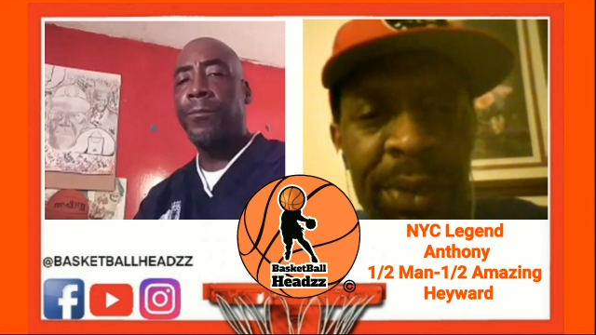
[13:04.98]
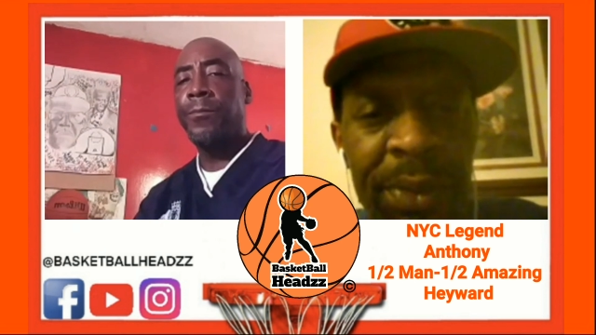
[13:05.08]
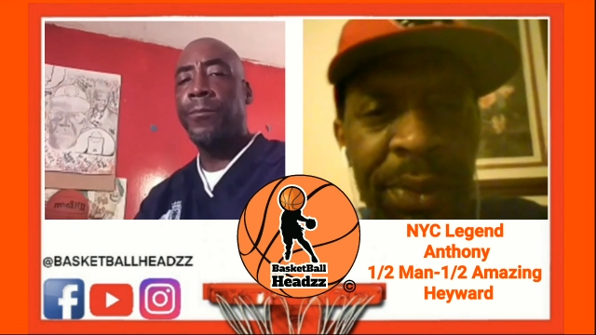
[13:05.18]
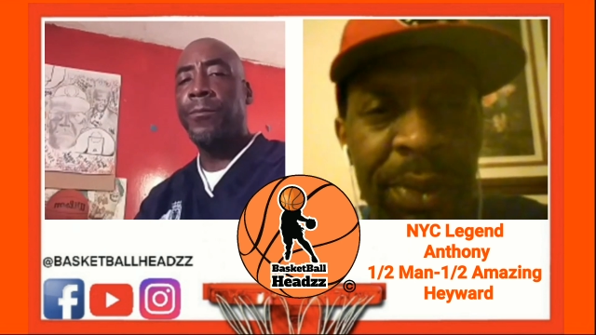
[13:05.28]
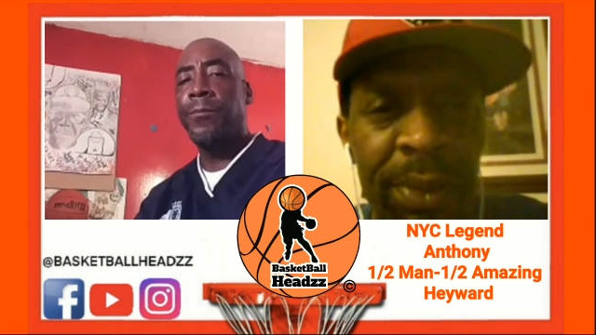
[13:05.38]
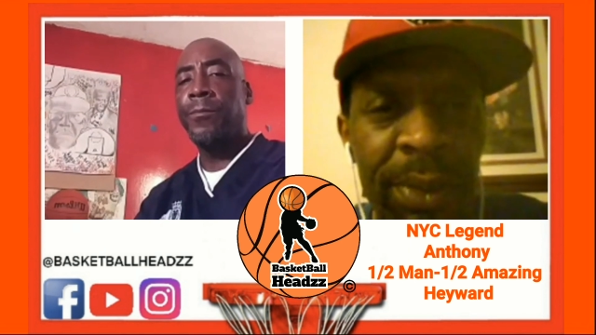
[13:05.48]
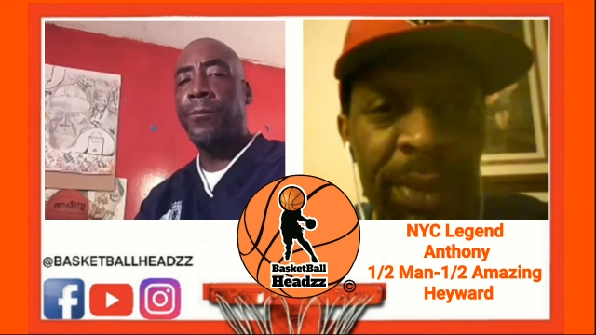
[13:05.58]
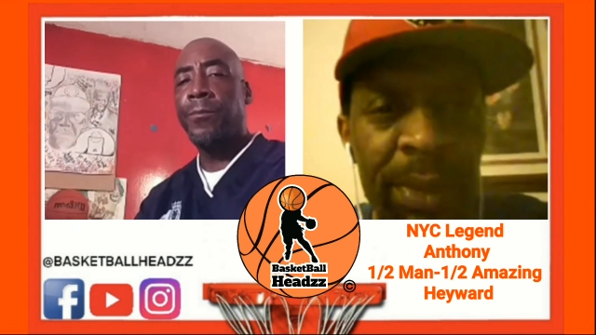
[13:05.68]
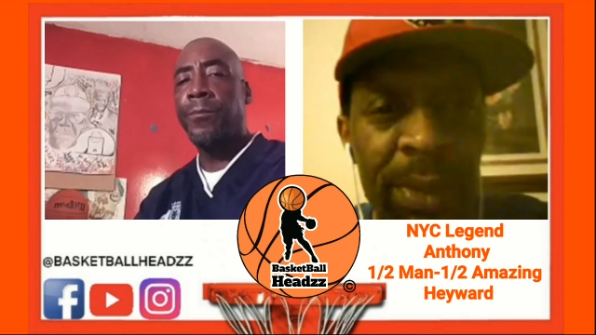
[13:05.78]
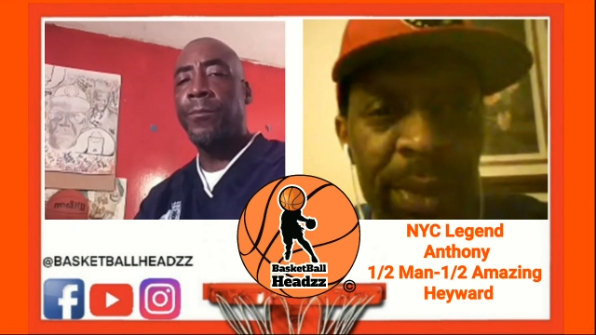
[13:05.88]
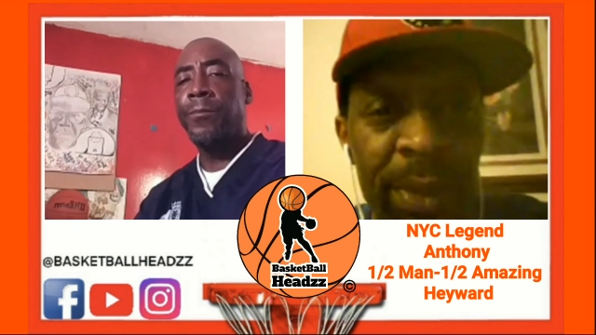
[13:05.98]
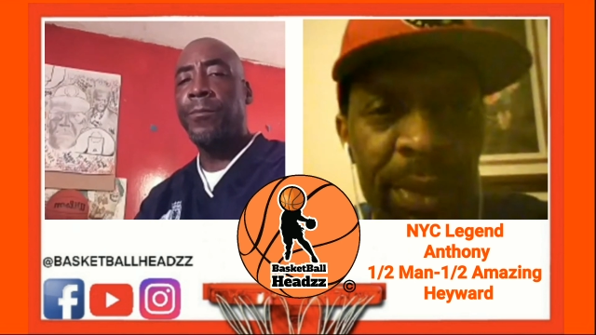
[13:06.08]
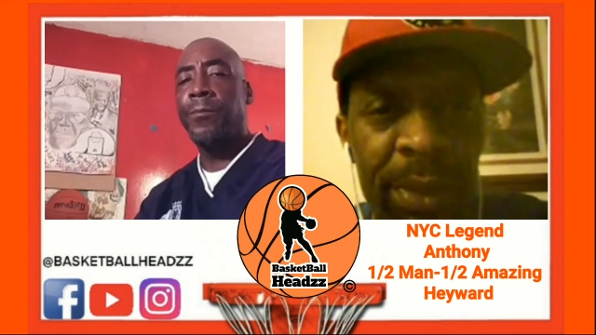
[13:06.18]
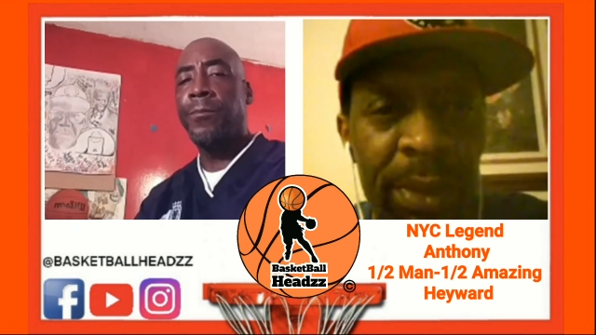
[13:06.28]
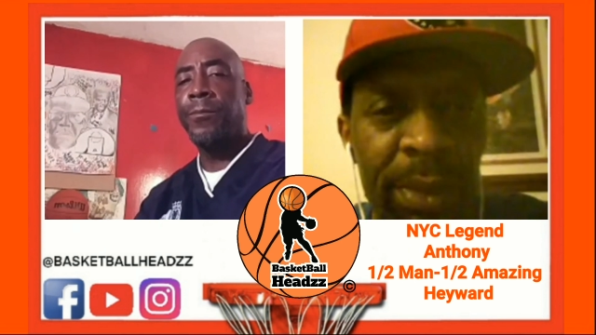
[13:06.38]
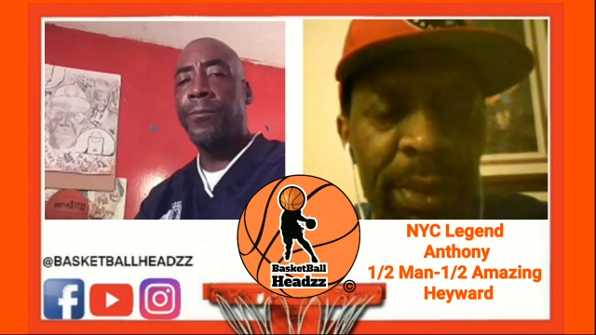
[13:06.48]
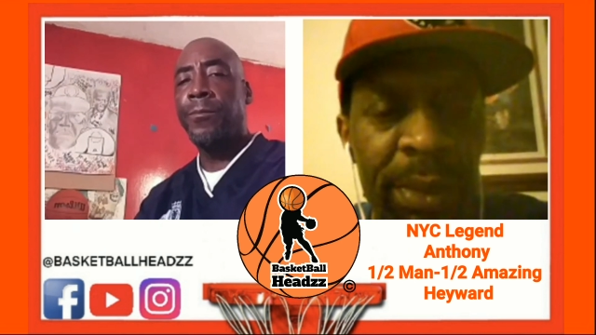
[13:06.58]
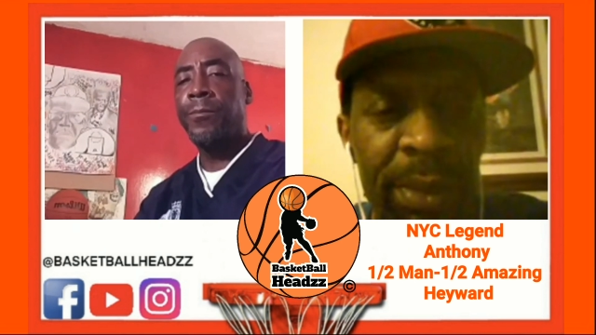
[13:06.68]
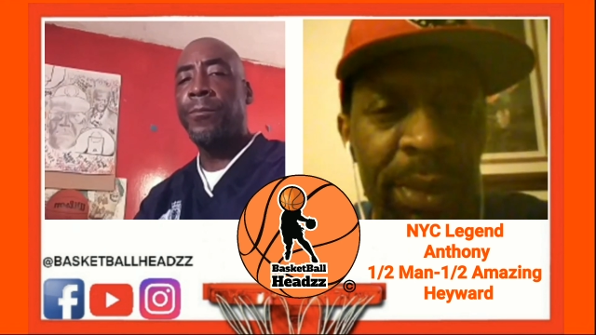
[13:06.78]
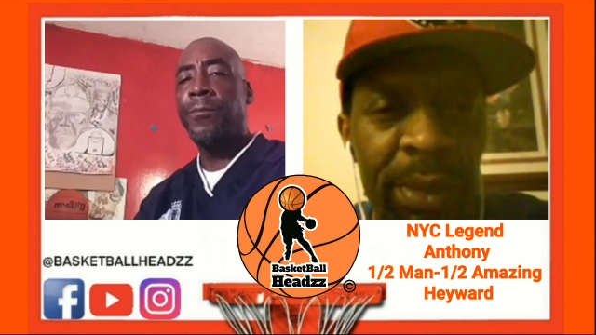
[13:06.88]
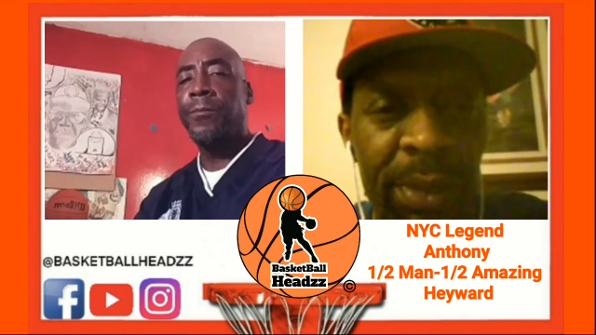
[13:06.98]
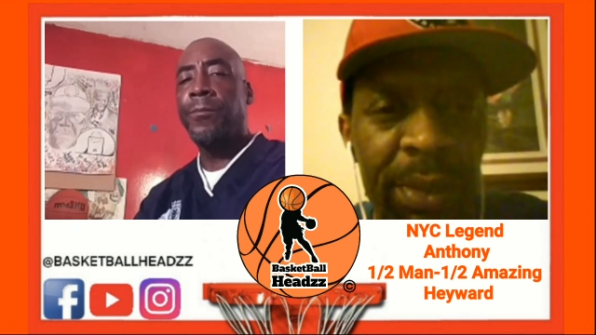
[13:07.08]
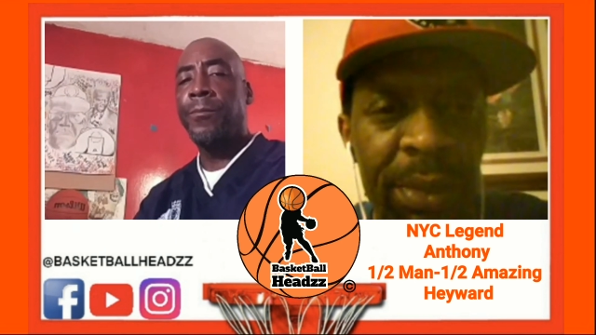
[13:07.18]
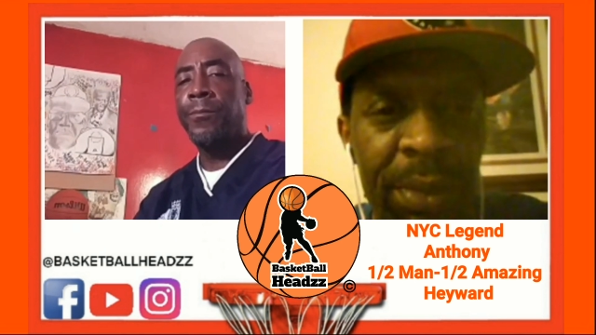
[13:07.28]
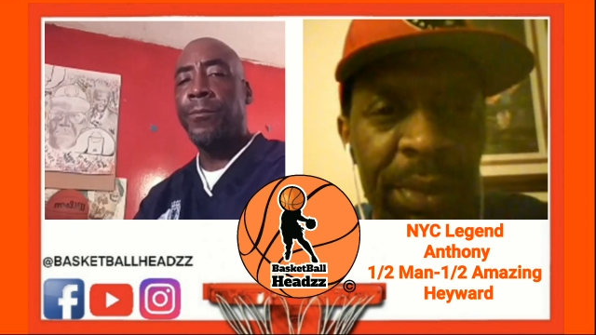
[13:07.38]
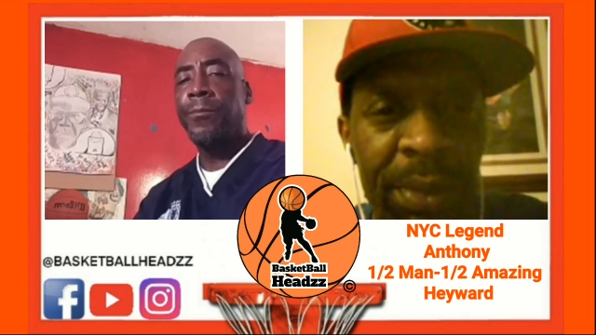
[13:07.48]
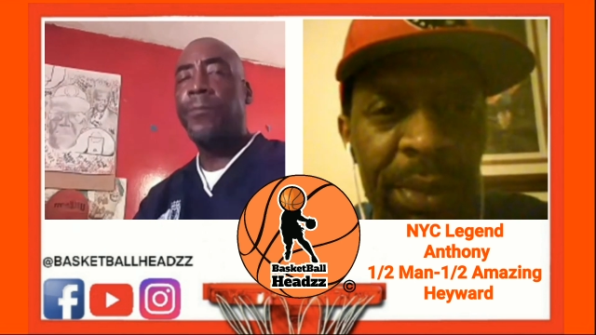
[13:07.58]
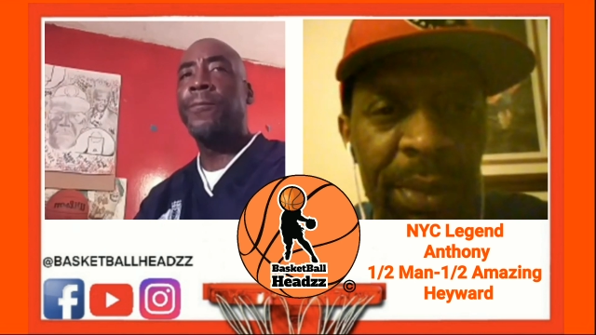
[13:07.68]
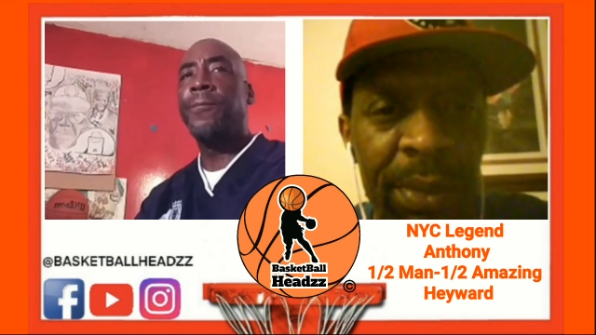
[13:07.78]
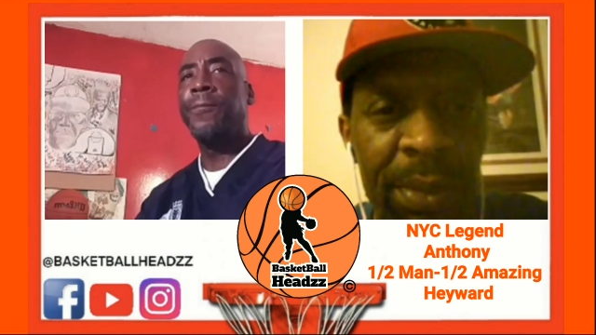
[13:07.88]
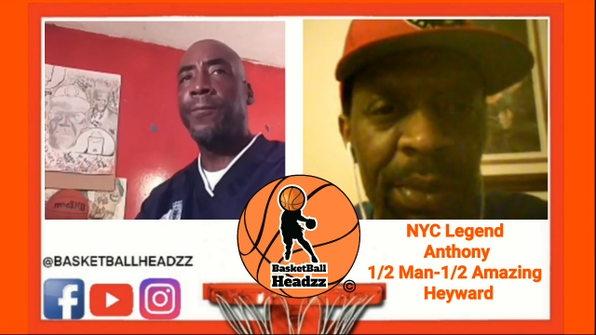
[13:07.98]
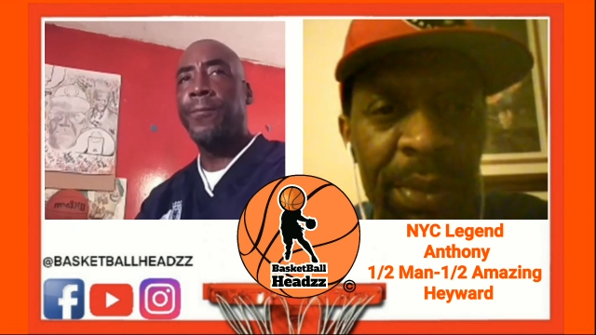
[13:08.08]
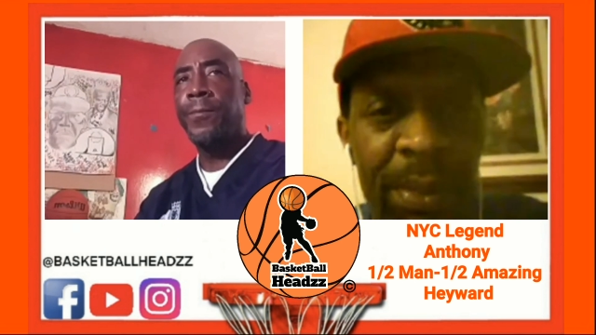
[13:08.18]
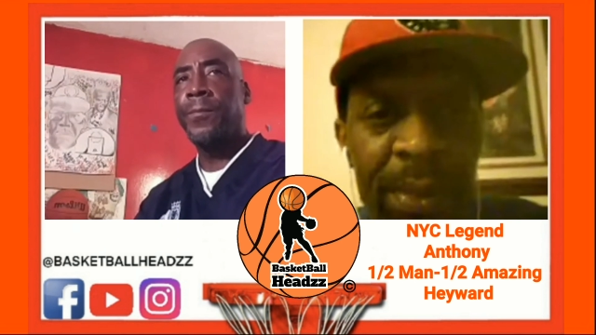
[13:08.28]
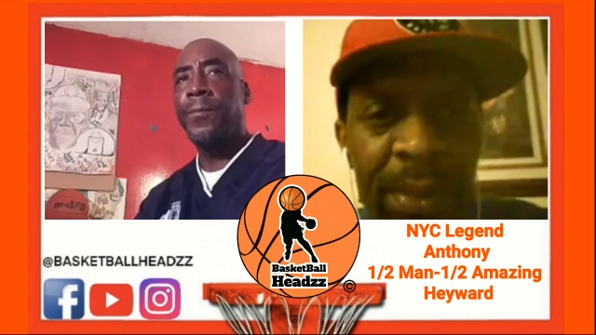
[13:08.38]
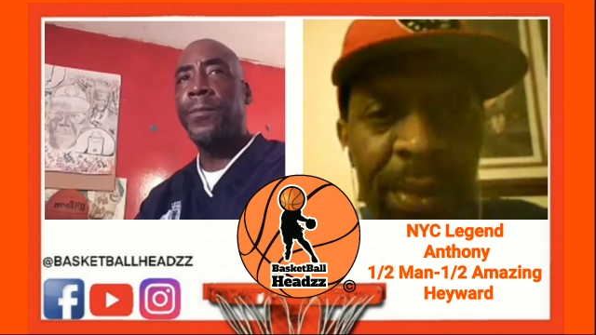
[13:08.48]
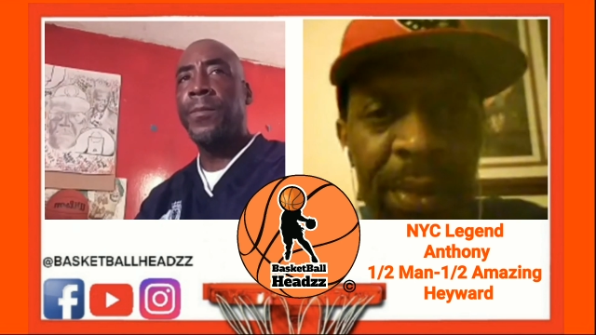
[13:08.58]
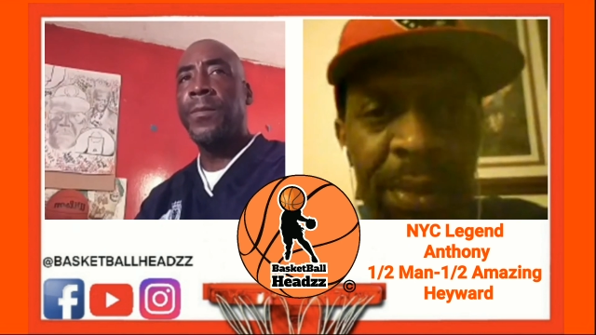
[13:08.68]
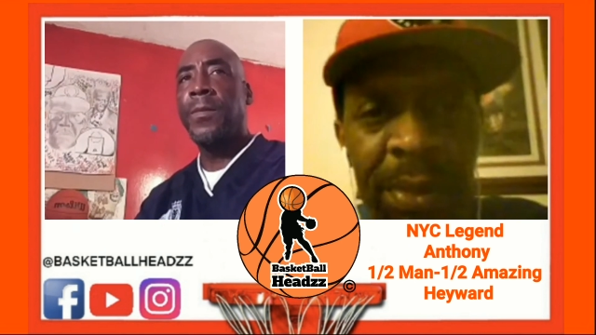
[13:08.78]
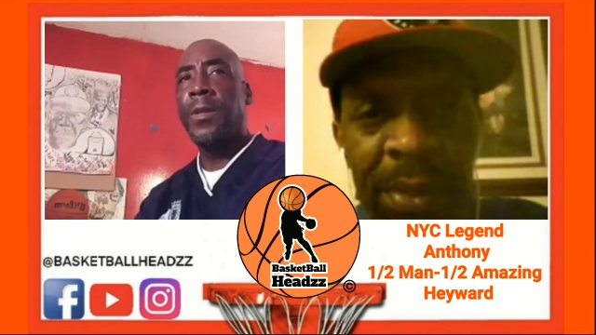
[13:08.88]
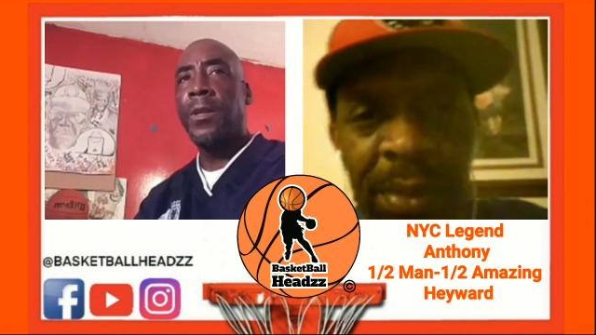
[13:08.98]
(silence)